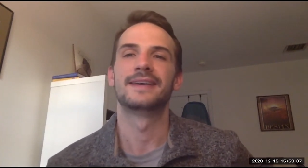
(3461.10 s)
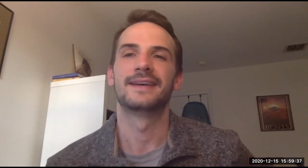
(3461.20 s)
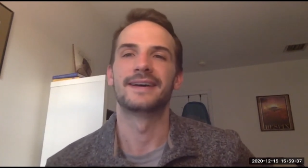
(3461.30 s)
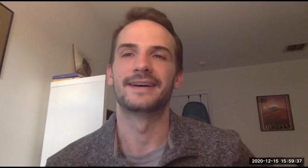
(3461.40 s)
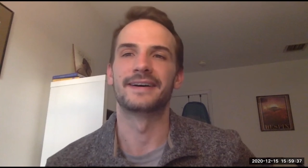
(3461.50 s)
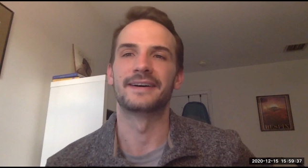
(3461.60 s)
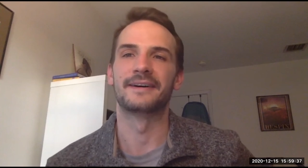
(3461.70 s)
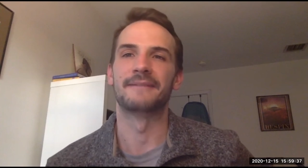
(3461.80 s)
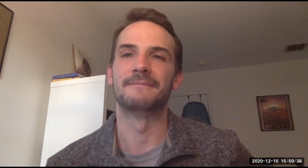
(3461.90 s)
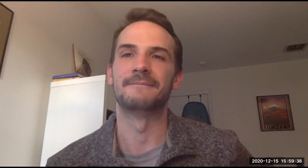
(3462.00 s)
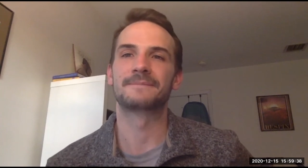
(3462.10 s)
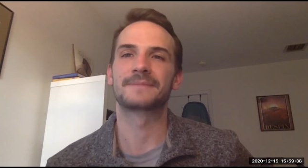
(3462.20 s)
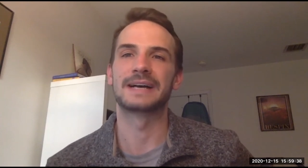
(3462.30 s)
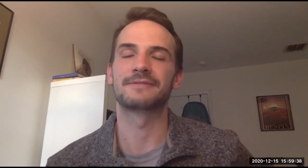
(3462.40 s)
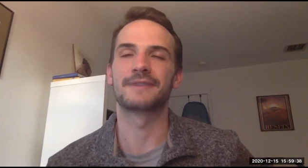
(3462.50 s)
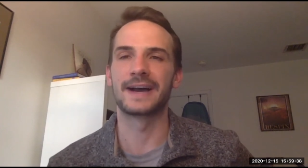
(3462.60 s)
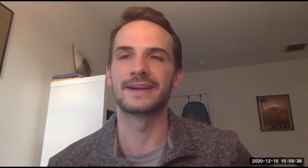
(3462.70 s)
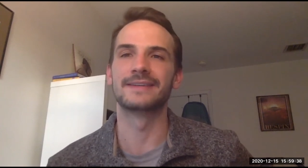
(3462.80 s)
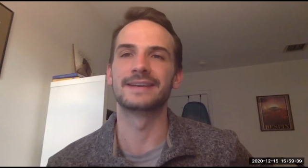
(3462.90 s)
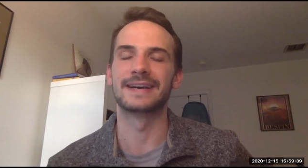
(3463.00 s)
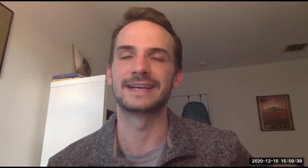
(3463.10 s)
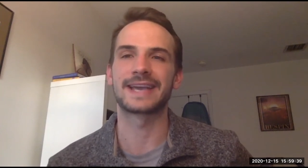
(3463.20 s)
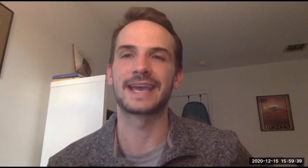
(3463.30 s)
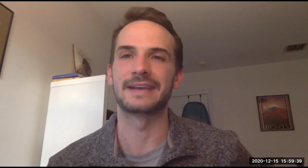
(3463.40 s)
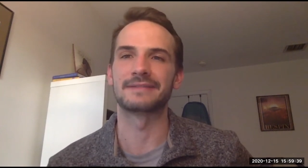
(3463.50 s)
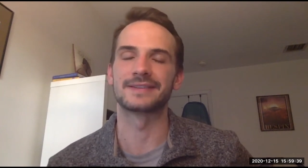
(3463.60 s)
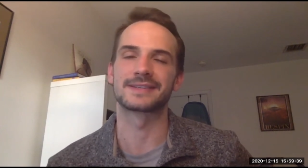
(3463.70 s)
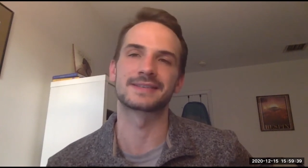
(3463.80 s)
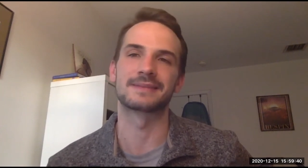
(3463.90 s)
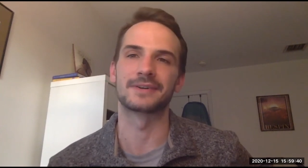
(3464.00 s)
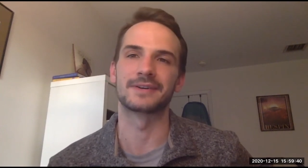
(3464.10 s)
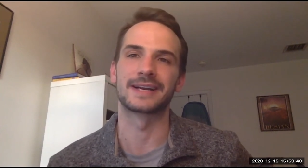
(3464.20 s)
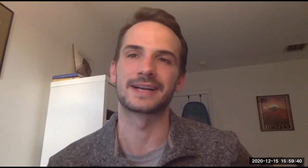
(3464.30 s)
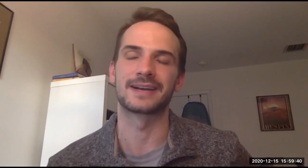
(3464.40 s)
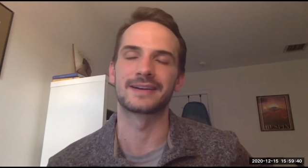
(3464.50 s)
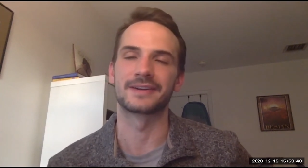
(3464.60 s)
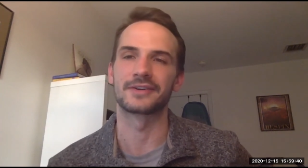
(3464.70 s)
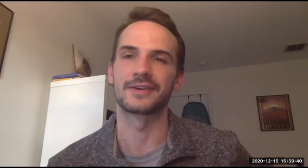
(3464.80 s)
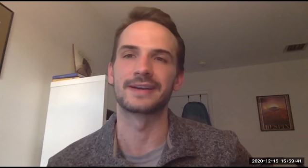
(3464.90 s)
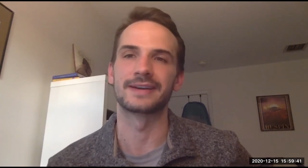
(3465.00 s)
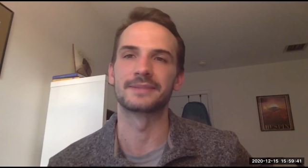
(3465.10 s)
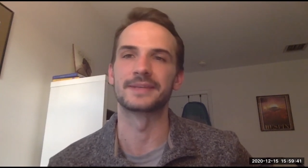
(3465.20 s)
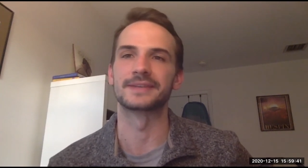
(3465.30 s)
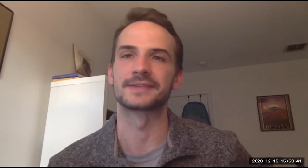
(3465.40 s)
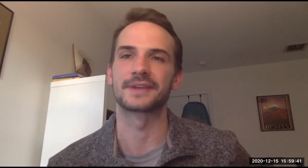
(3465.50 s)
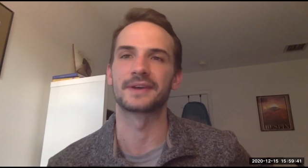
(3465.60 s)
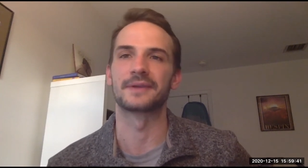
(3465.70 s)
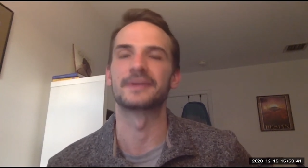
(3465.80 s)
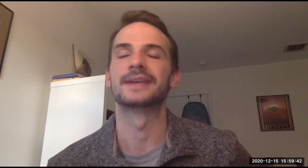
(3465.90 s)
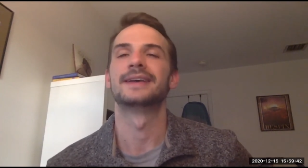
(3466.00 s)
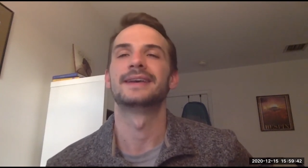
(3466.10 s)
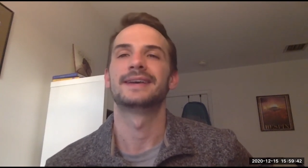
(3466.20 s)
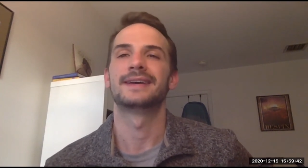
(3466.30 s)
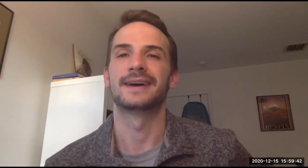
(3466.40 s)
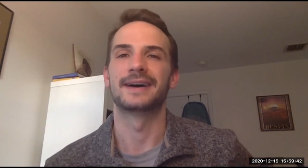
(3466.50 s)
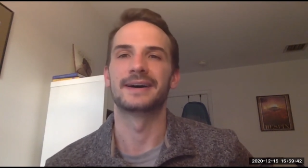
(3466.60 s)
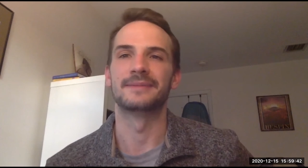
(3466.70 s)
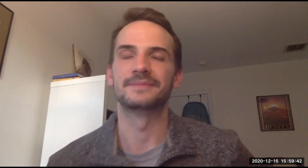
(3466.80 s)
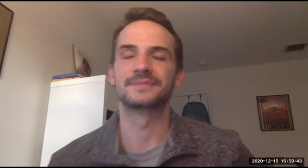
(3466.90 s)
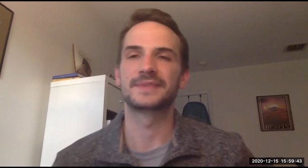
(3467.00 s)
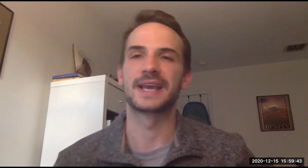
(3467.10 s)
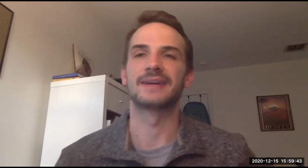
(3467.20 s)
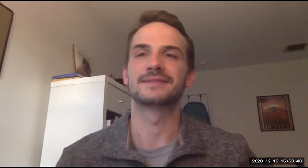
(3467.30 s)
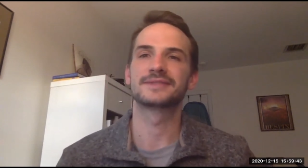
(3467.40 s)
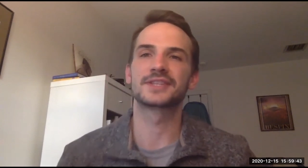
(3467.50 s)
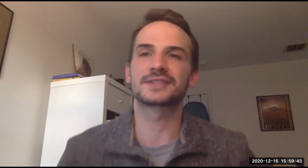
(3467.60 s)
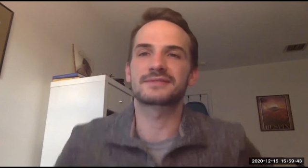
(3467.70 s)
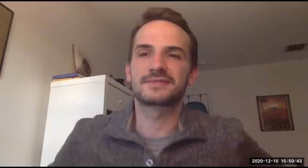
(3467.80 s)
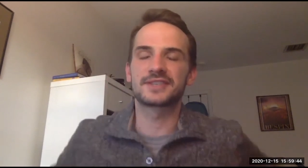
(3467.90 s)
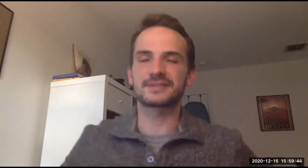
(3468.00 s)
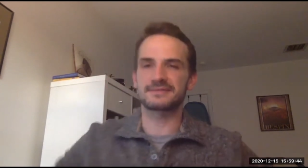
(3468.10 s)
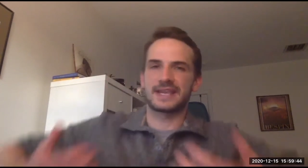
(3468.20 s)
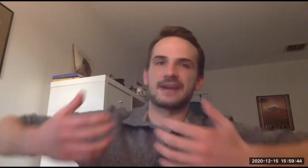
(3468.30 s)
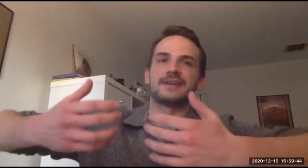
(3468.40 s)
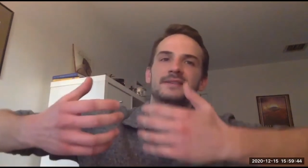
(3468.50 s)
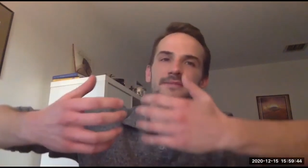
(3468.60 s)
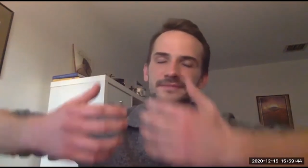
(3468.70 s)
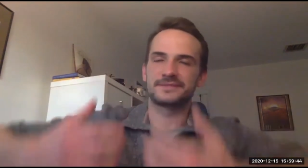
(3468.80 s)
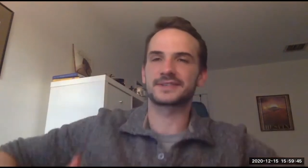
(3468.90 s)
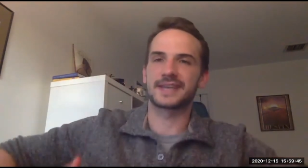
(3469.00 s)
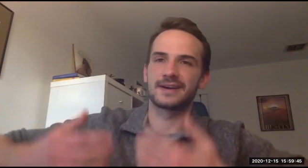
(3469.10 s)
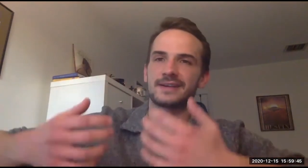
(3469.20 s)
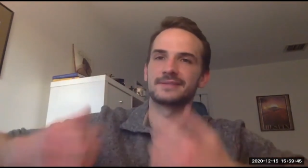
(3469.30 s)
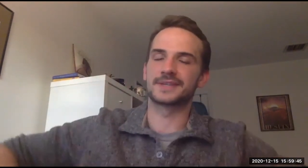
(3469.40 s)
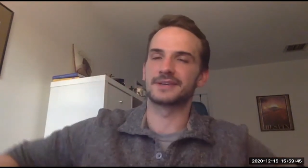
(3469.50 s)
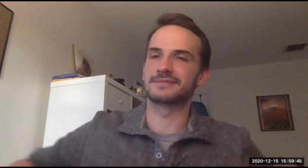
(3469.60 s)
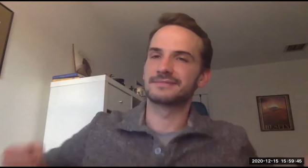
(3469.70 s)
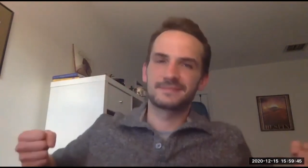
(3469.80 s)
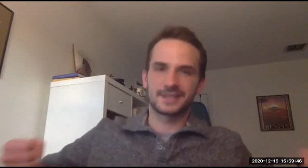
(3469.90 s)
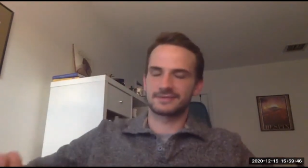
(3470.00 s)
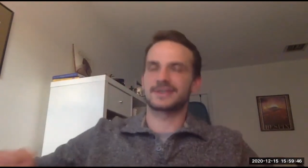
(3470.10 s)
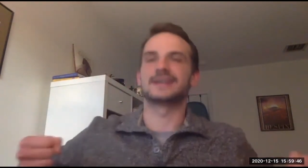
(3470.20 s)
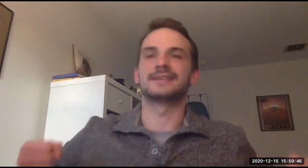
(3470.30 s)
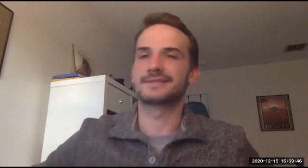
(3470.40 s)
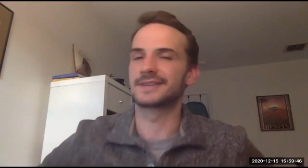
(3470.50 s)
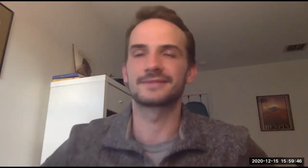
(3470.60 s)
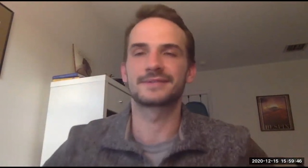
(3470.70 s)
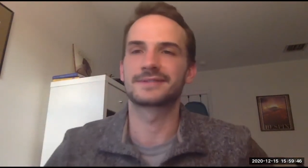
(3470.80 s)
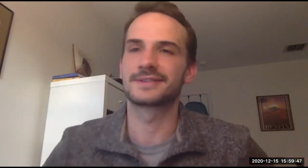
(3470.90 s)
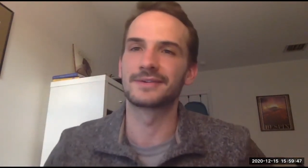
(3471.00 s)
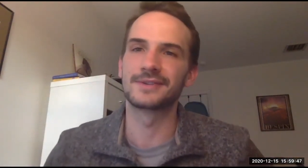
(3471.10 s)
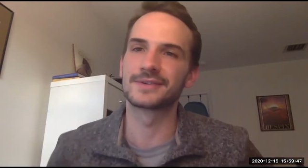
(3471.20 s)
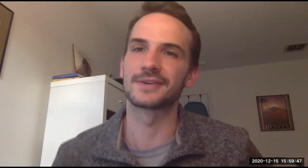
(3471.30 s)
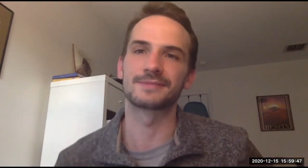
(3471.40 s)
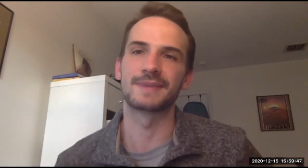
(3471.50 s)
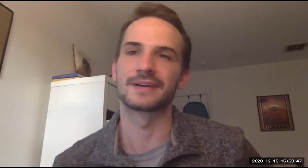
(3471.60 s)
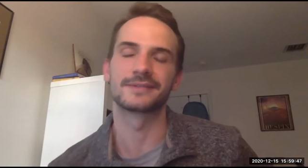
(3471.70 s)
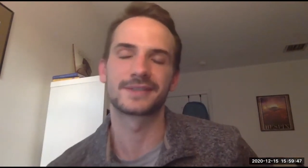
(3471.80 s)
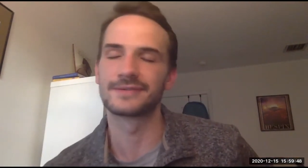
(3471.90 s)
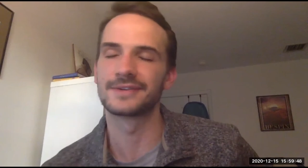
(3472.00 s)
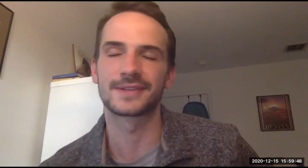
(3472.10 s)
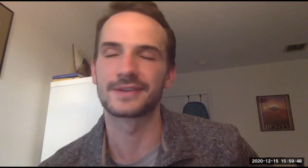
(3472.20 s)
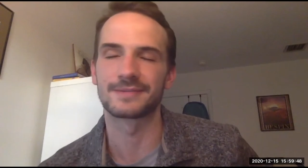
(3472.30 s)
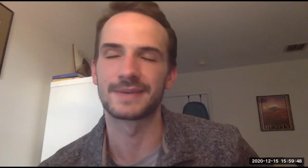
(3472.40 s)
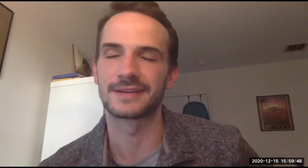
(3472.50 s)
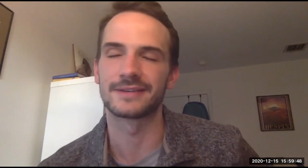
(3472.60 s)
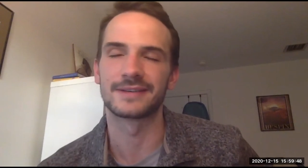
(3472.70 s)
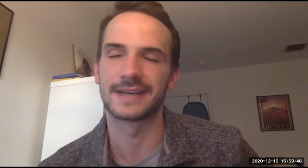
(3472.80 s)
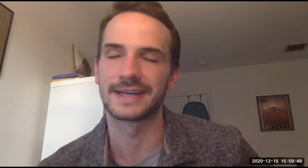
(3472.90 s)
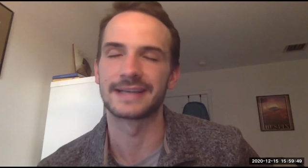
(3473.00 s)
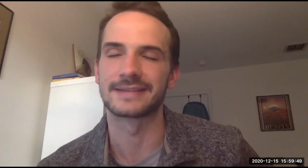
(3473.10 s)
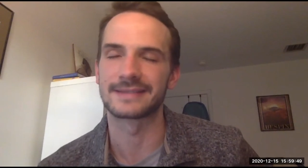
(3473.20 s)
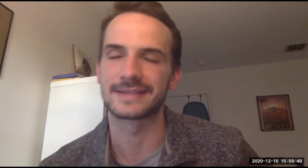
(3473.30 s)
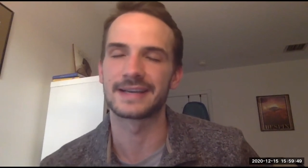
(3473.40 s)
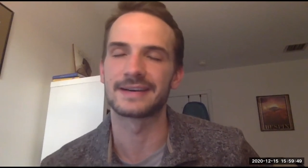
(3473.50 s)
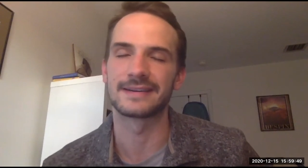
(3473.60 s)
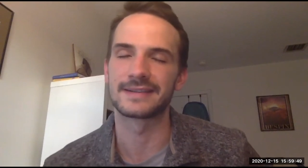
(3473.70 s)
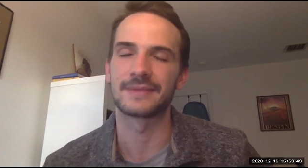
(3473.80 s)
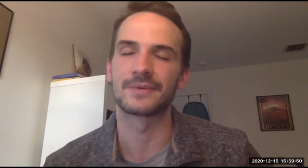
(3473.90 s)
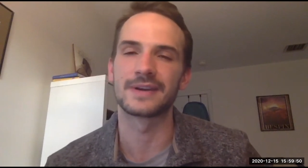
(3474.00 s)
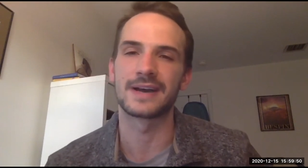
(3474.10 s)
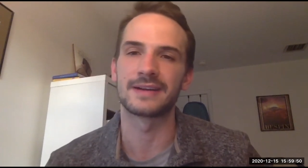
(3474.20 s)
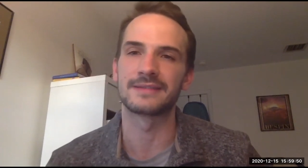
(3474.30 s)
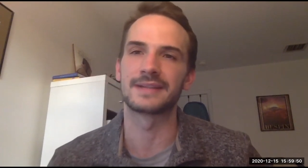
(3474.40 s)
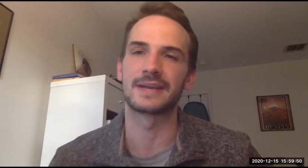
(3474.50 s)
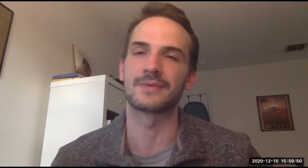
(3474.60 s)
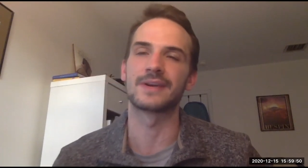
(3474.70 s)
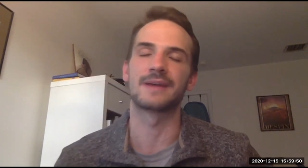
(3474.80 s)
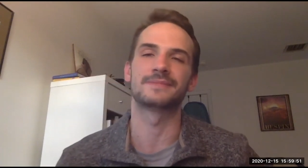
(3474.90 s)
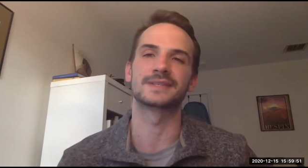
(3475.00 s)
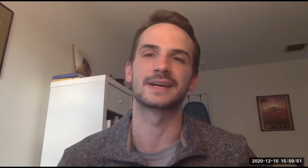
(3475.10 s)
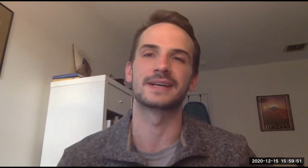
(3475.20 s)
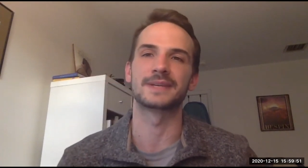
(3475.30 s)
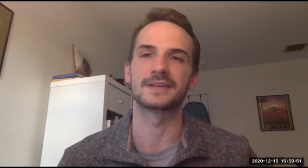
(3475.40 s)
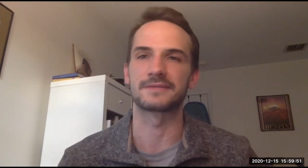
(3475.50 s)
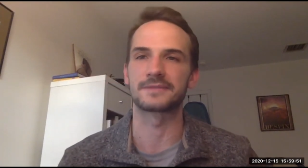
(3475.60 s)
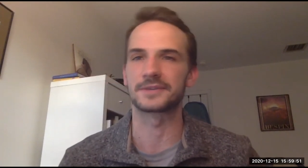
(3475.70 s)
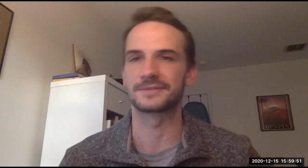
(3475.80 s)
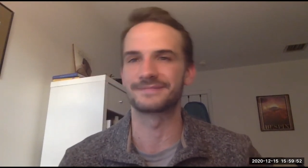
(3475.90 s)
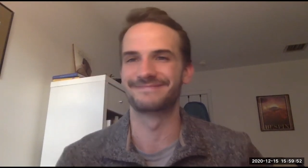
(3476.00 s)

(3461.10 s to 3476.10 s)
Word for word: Um, I finally like caved this summer, and I got an undergrad to help me. So, um, yeah, just just carry them, just carry them. Don't don't try to don't don't use those metal don't use those metal uh, handles. They are they were not they were not designed to be comfortable.